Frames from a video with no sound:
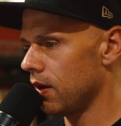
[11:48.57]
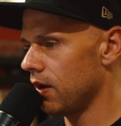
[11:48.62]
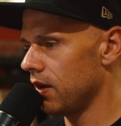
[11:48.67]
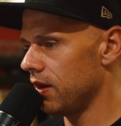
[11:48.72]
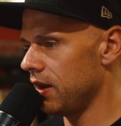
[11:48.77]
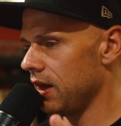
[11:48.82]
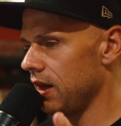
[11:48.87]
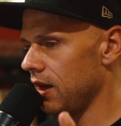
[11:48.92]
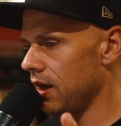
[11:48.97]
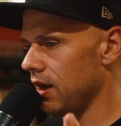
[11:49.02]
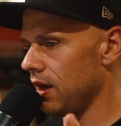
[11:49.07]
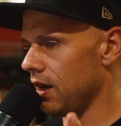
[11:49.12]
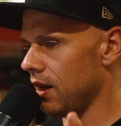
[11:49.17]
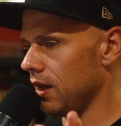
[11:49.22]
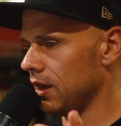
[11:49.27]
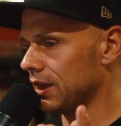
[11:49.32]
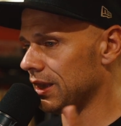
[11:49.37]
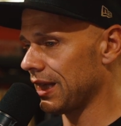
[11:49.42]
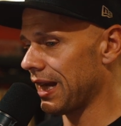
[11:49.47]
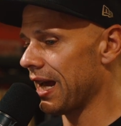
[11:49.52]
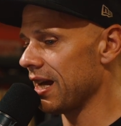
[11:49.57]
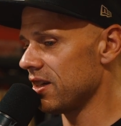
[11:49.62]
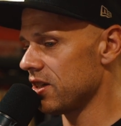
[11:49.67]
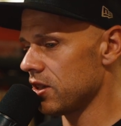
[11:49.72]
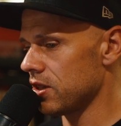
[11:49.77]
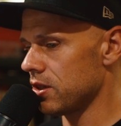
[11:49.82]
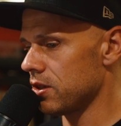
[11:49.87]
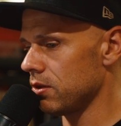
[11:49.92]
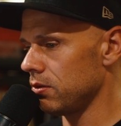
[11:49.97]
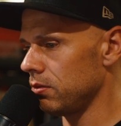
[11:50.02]
the Slate
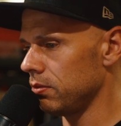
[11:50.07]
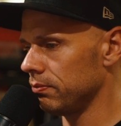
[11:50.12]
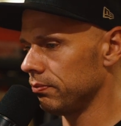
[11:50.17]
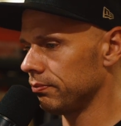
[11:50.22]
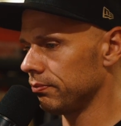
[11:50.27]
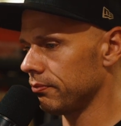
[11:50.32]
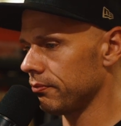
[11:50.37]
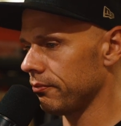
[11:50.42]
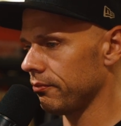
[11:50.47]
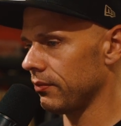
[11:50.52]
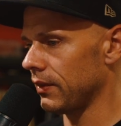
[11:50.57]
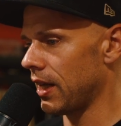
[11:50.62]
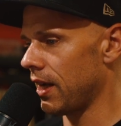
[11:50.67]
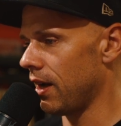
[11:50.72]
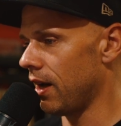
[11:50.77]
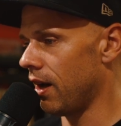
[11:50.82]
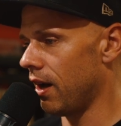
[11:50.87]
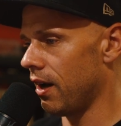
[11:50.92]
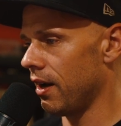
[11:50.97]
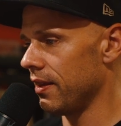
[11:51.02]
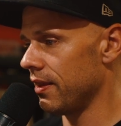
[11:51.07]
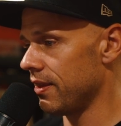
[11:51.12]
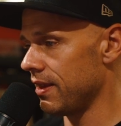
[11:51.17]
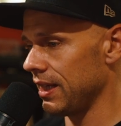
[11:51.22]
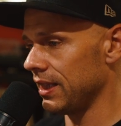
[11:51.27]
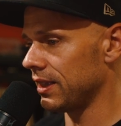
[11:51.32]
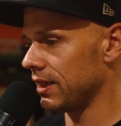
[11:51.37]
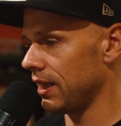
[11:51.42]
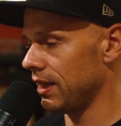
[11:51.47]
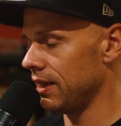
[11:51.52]
Digital.
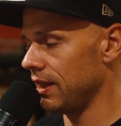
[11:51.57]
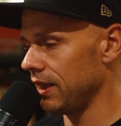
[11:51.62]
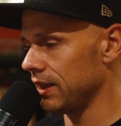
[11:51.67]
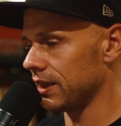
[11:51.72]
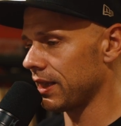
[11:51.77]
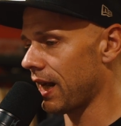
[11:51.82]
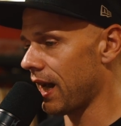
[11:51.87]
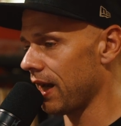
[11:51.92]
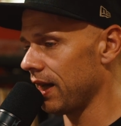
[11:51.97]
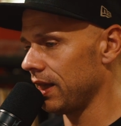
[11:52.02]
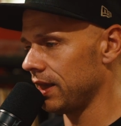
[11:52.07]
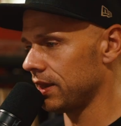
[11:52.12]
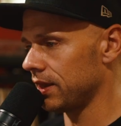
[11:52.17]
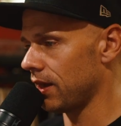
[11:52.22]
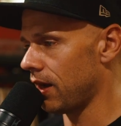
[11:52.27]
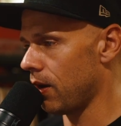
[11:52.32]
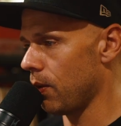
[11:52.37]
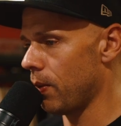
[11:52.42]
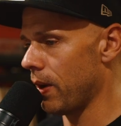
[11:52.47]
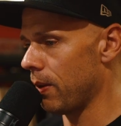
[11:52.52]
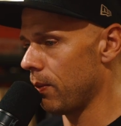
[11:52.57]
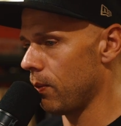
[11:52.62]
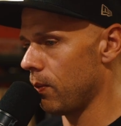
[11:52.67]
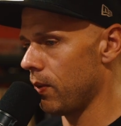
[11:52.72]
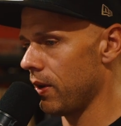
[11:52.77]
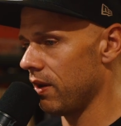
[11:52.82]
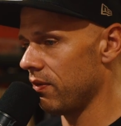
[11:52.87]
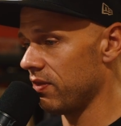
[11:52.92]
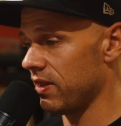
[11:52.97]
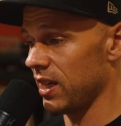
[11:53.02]
In this case, I went
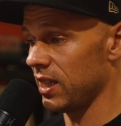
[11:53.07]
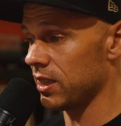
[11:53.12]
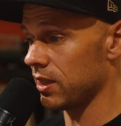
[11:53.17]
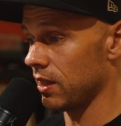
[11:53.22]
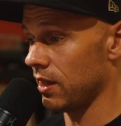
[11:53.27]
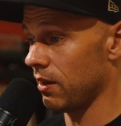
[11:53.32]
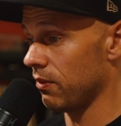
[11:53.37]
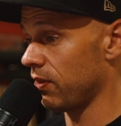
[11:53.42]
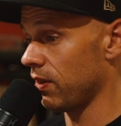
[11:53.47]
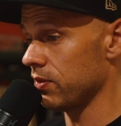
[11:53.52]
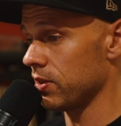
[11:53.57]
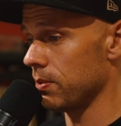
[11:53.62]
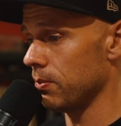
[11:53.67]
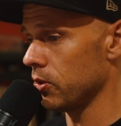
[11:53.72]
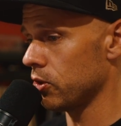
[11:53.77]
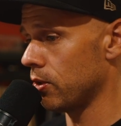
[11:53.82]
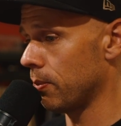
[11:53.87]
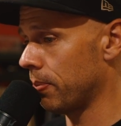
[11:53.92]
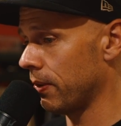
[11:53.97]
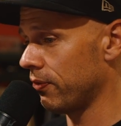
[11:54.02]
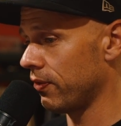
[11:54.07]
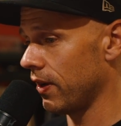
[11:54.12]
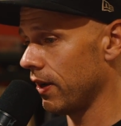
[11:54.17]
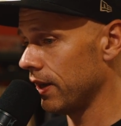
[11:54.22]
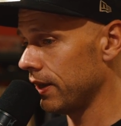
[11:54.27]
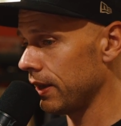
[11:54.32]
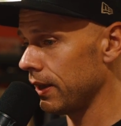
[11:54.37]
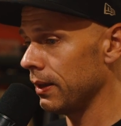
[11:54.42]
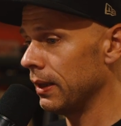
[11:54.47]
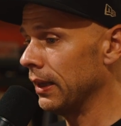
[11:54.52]
with this, and I've obviously must have
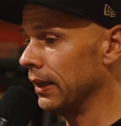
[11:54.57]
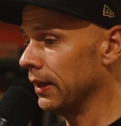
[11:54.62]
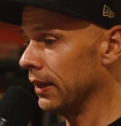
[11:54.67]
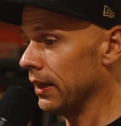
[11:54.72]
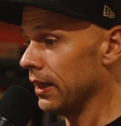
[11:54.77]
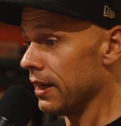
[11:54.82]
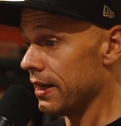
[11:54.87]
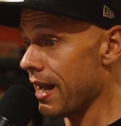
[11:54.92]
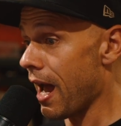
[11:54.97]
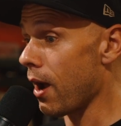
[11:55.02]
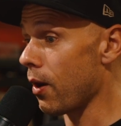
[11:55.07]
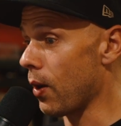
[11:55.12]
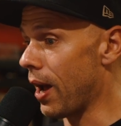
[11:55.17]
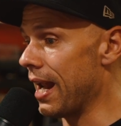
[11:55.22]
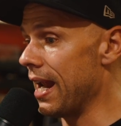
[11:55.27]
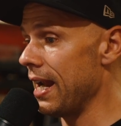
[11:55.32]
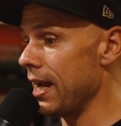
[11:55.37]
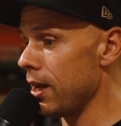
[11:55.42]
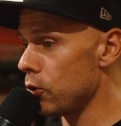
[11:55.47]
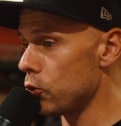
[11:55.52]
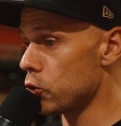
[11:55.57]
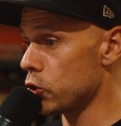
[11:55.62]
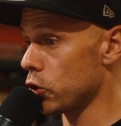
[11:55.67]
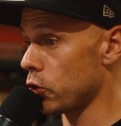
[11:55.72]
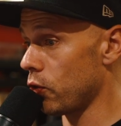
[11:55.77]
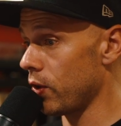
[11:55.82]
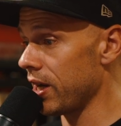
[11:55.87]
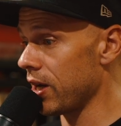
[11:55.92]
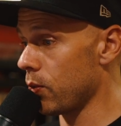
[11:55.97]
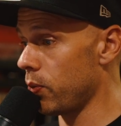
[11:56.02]
preferred it. Now, a little
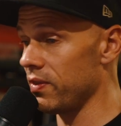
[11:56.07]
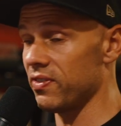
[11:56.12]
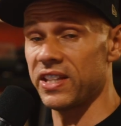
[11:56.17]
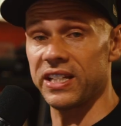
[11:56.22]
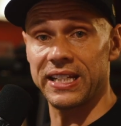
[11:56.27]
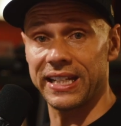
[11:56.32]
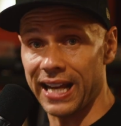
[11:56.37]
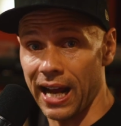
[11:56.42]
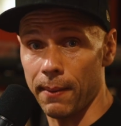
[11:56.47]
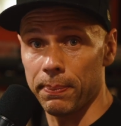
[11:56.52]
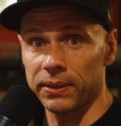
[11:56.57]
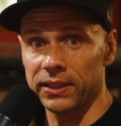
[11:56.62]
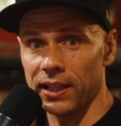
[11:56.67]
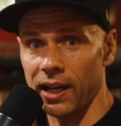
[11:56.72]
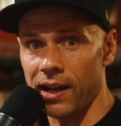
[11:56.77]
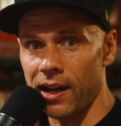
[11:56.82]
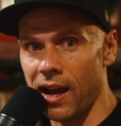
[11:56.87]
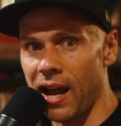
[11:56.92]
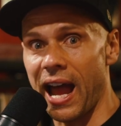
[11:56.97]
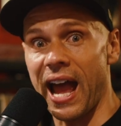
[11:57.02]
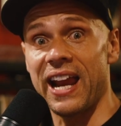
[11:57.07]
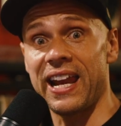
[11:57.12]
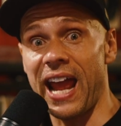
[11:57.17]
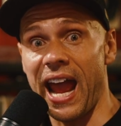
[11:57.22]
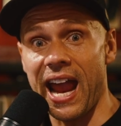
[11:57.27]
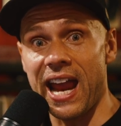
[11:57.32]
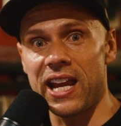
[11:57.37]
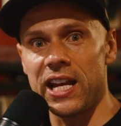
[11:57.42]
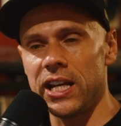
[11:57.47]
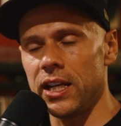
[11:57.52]
trick with the Decapitator, and
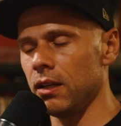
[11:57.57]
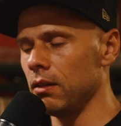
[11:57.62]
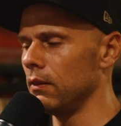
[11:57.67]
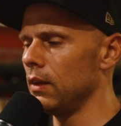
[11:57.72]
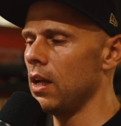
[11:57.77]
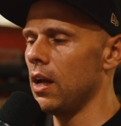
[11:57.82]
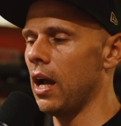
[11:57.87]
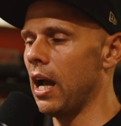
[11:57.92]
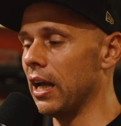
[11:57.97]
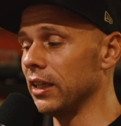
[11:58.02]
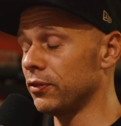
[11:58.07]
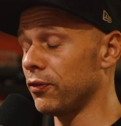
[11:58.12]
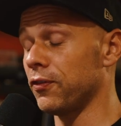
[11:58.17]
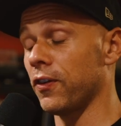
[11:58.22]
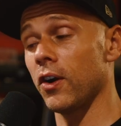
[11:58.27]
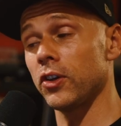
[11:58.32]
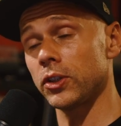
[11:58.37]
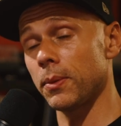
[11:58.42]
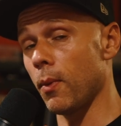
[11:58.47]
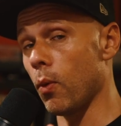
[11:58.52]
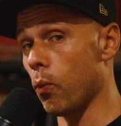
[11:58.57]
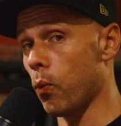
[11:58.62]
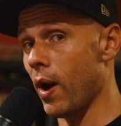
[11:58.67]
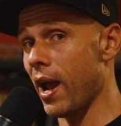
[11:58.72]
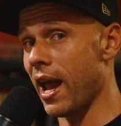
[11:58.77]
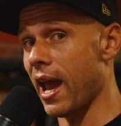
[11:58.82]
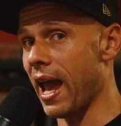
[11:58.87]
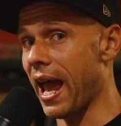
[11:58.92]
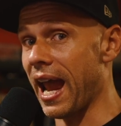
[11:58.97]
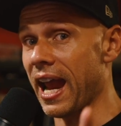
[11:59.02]
as far as I'm
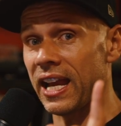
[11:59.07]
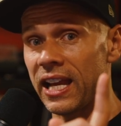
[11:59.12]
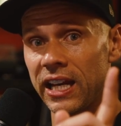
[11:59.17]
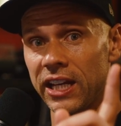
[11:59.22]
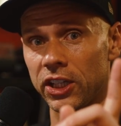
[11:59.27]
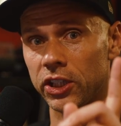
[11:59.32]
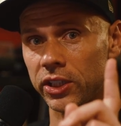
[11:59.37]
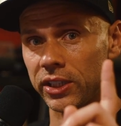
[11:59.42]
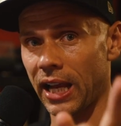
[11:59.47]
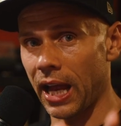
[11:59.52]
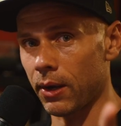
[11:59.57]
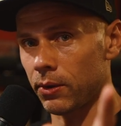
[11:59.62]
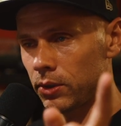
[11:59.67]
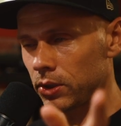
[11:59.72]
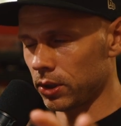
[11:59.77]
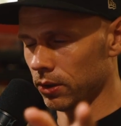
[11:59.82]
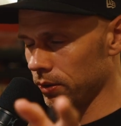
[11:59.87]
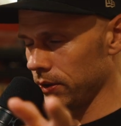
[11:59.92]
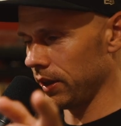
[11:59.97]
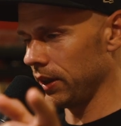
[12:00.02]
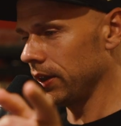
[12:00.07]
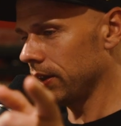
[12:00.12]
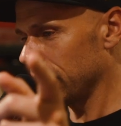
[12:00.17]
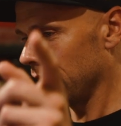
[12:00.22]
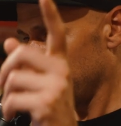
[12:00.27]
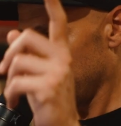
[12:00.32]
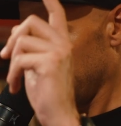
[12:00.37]
aware, any sound toys,